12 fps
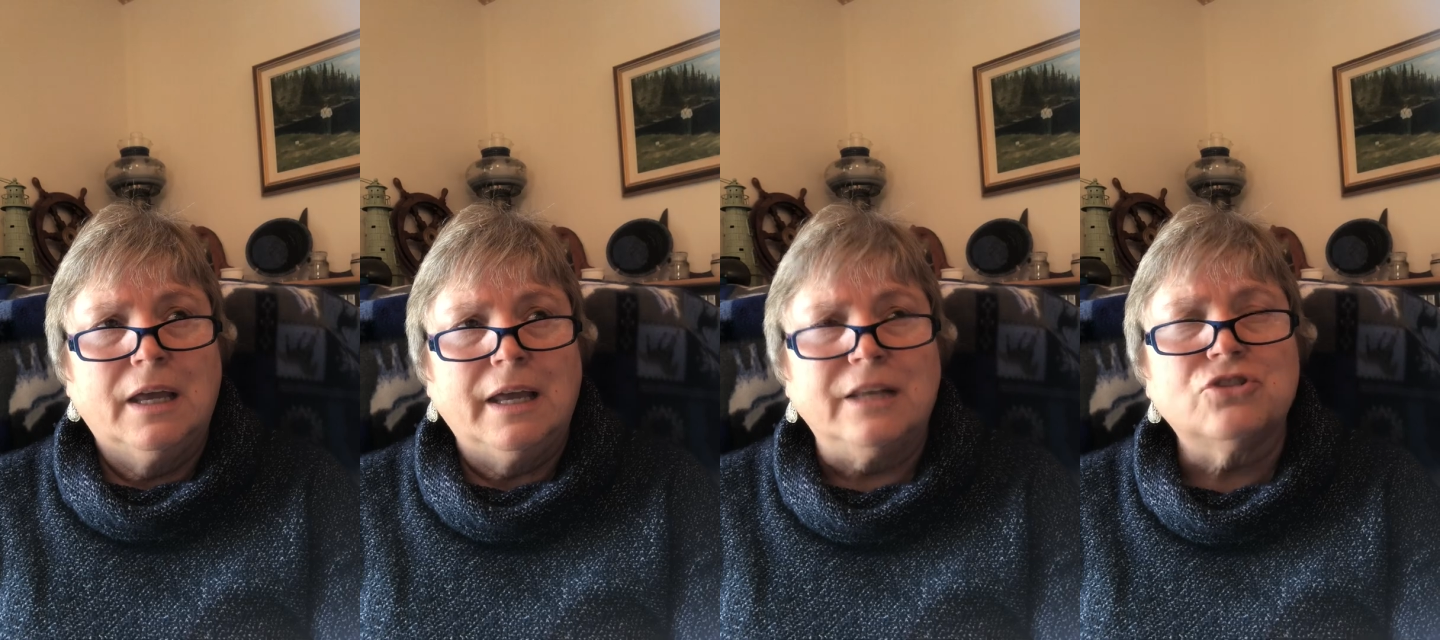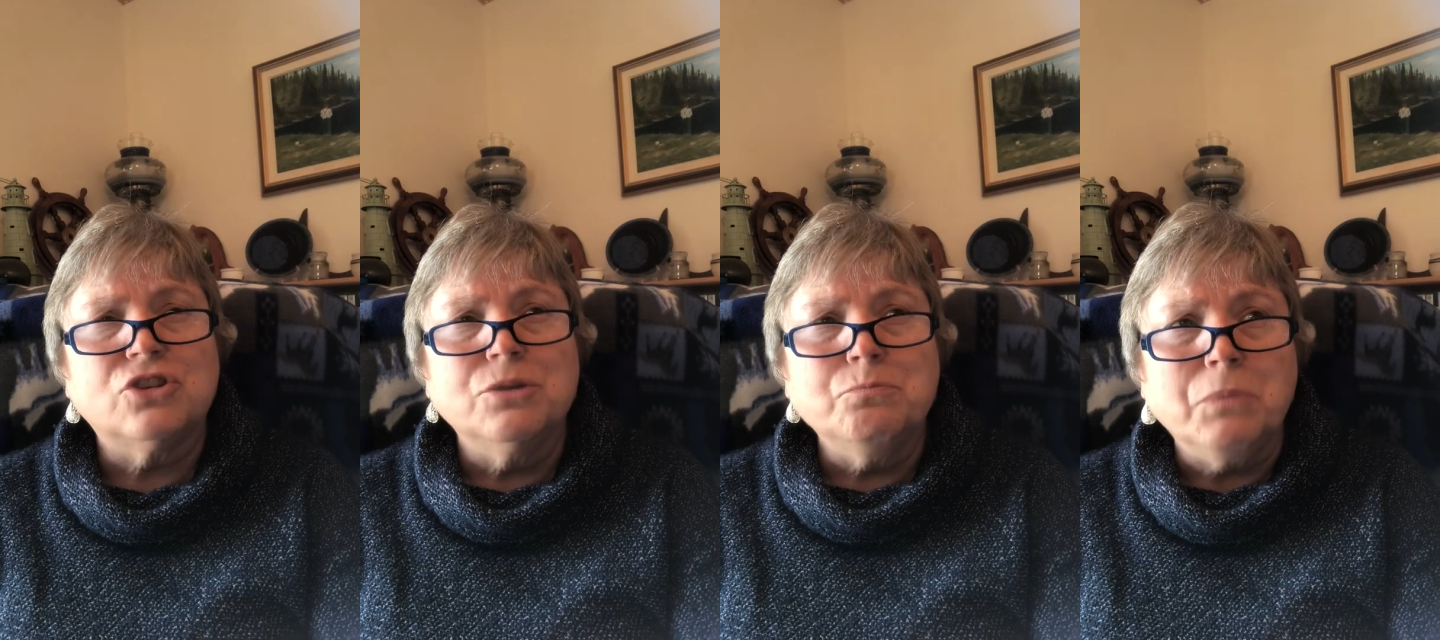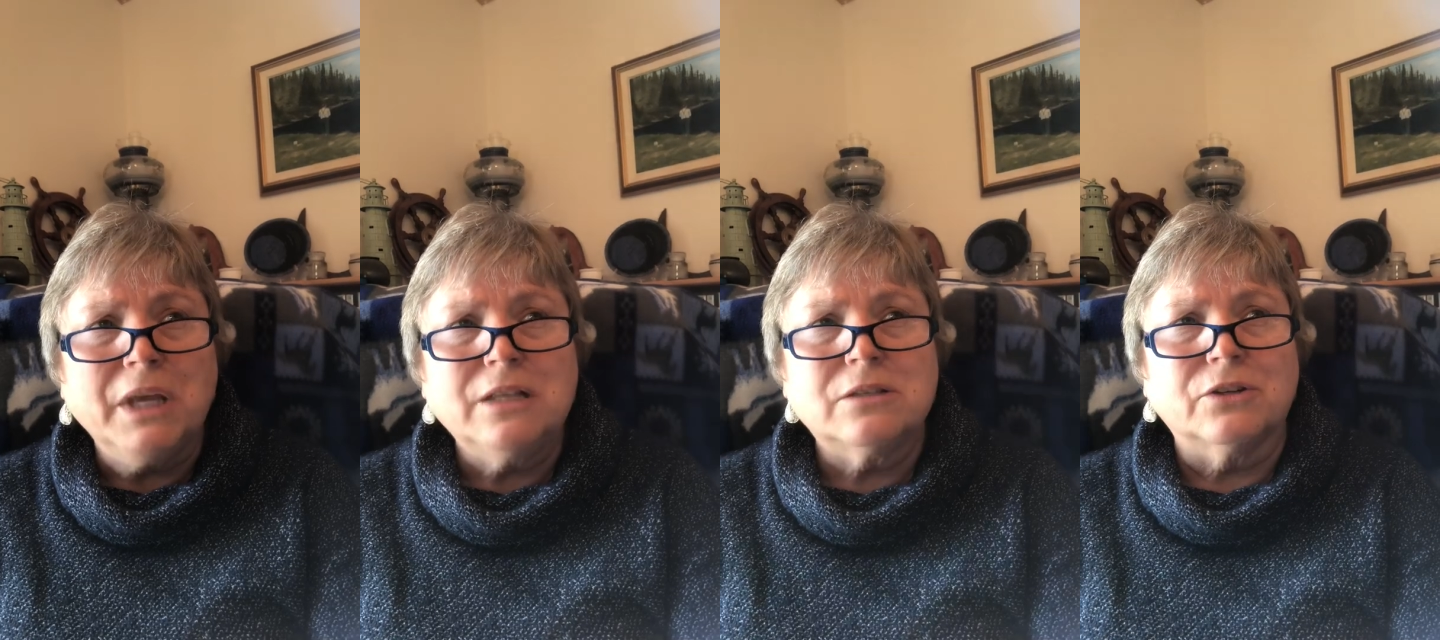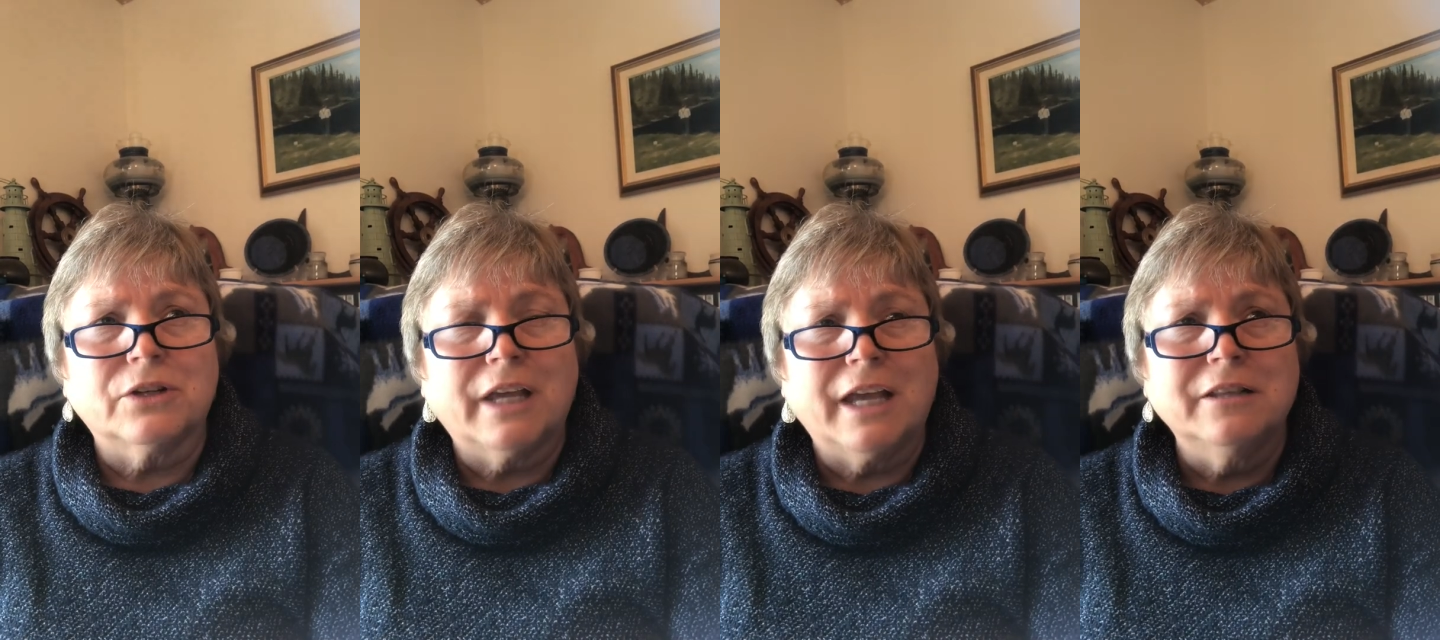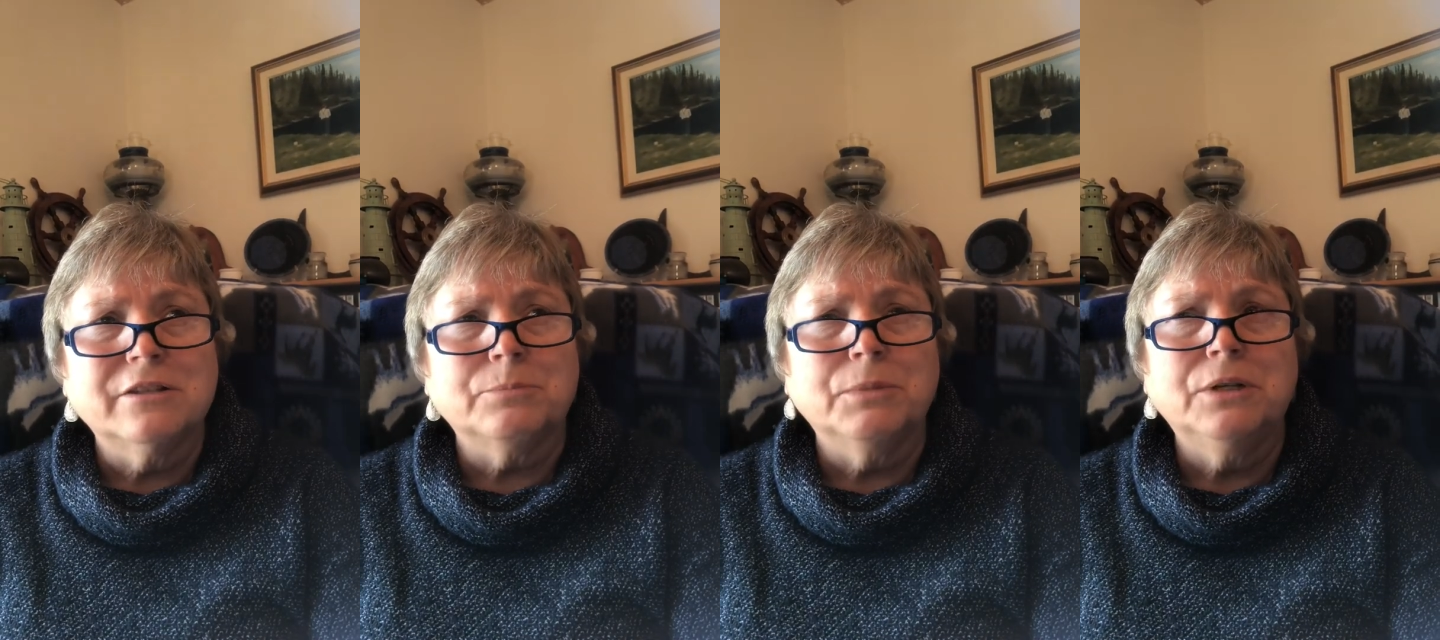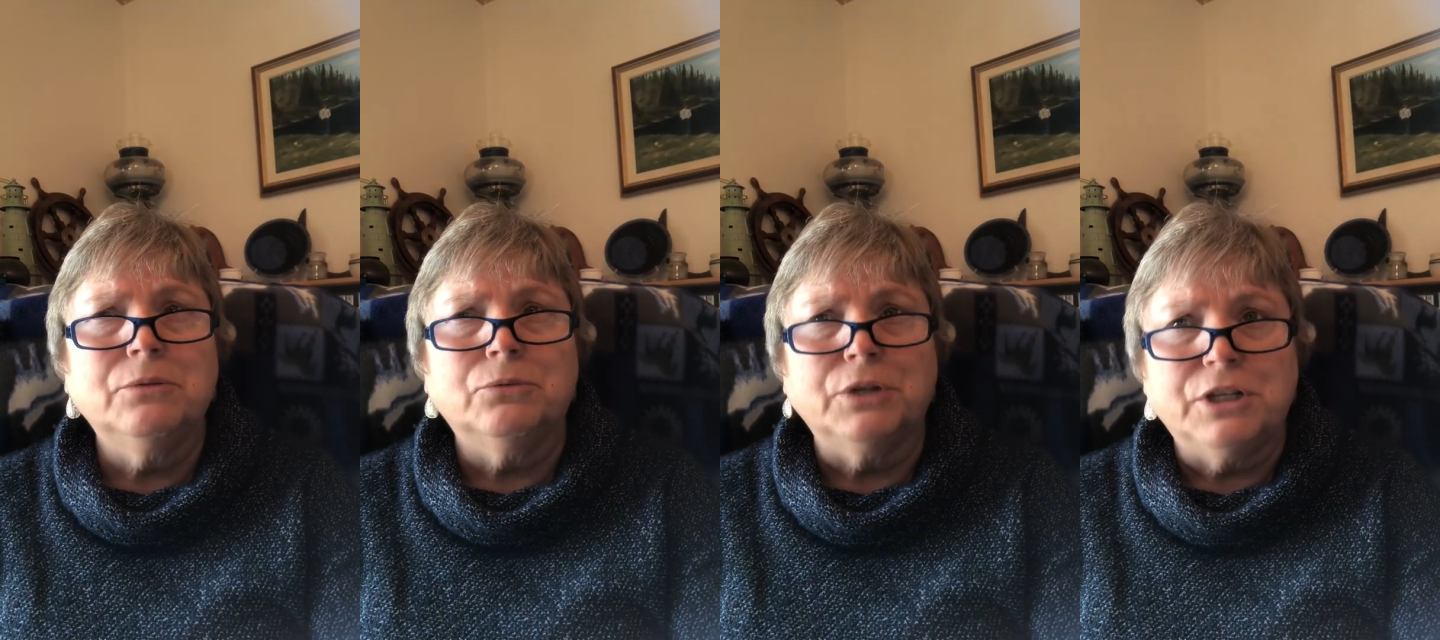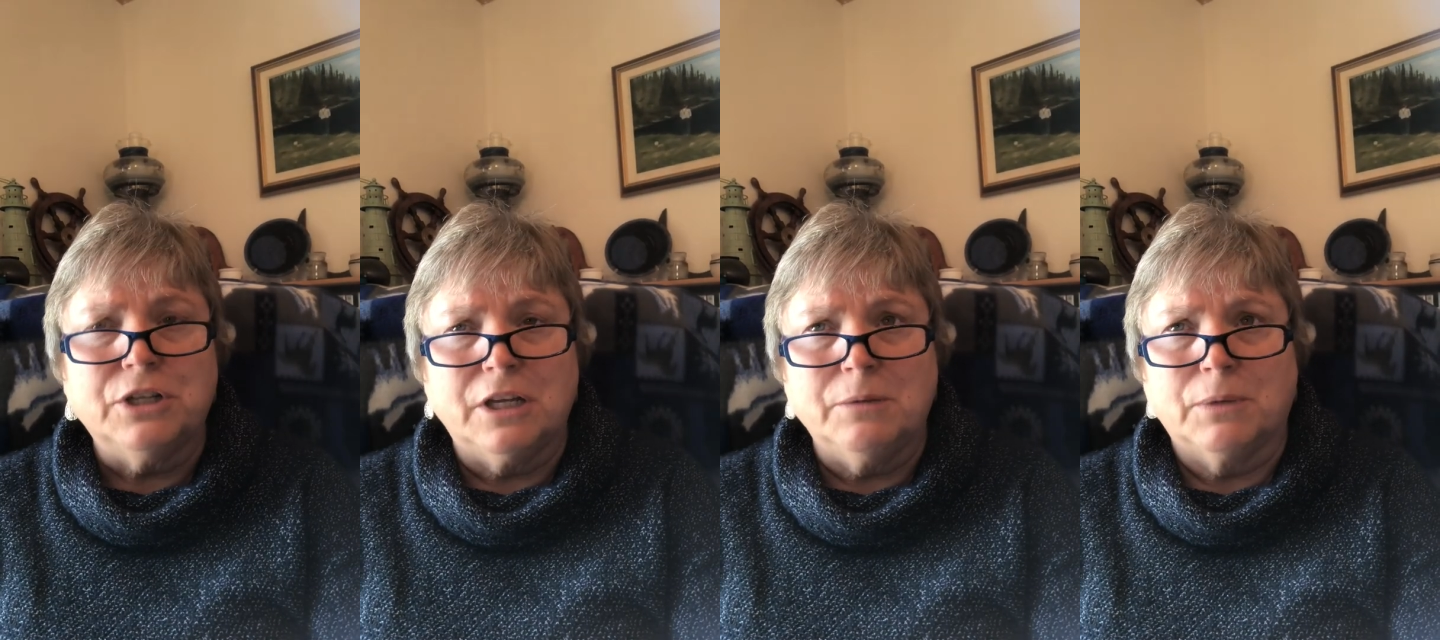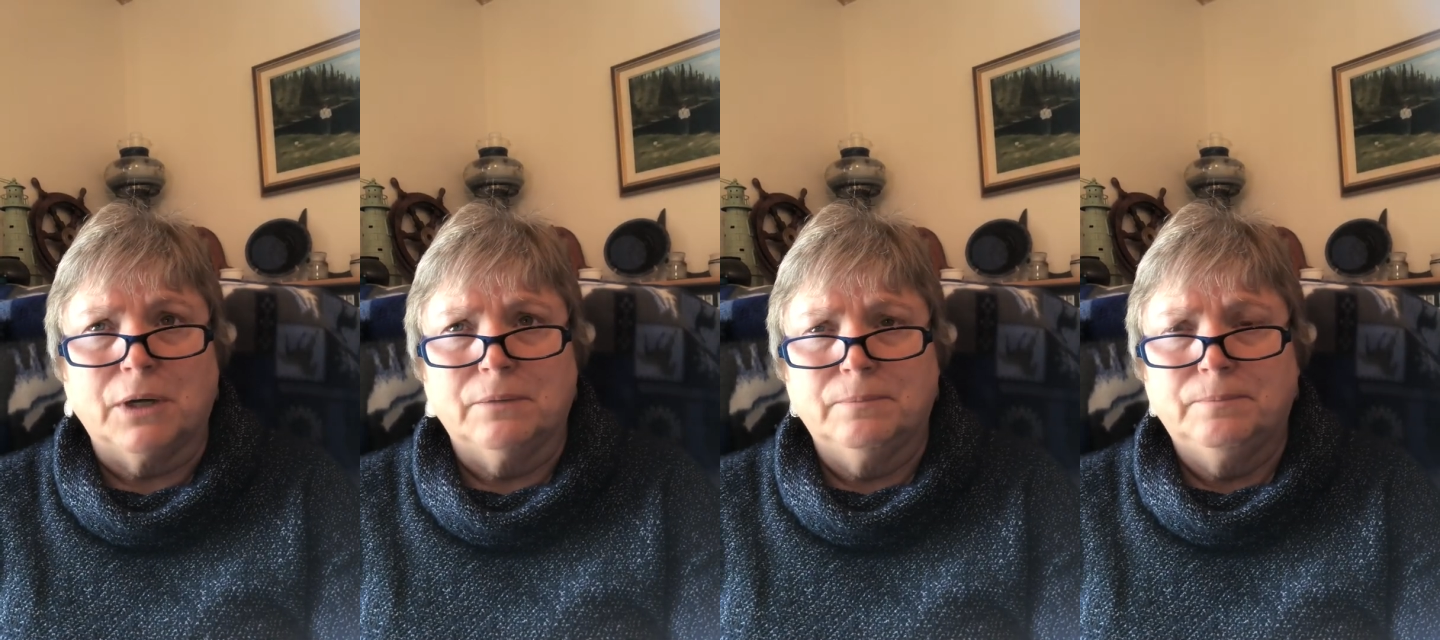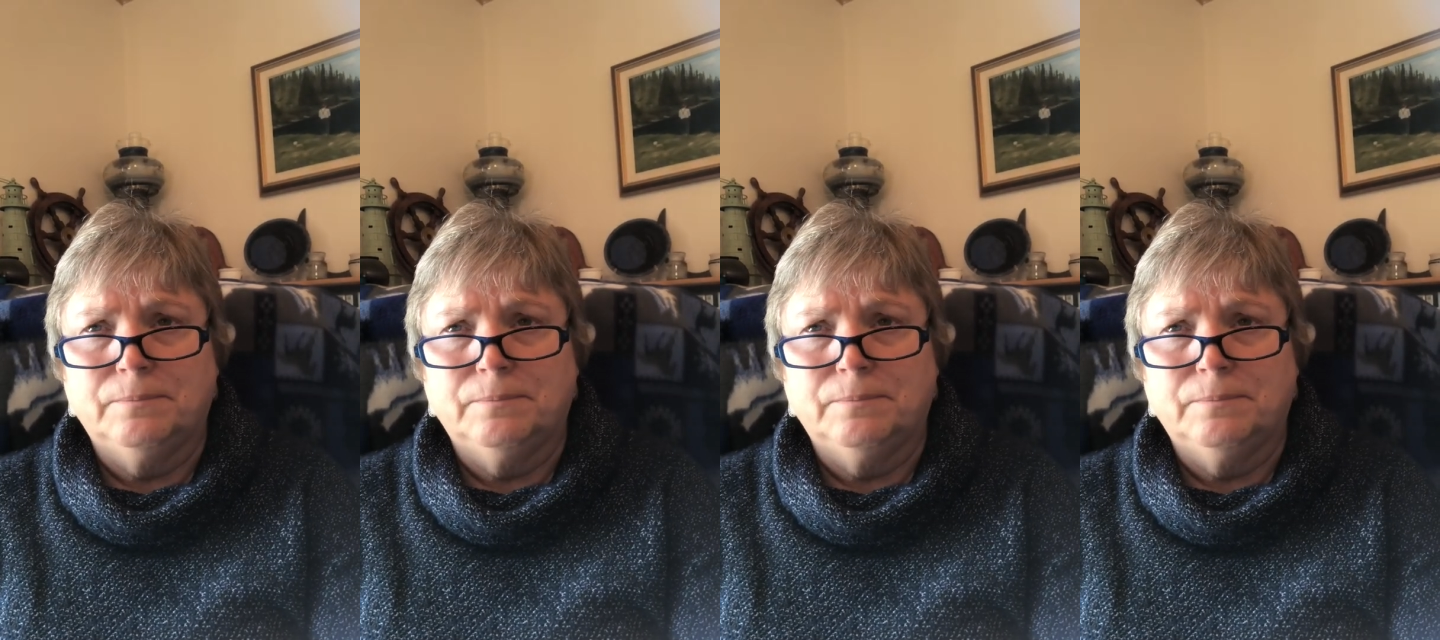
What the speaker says: and she meets her kinsman redeemer.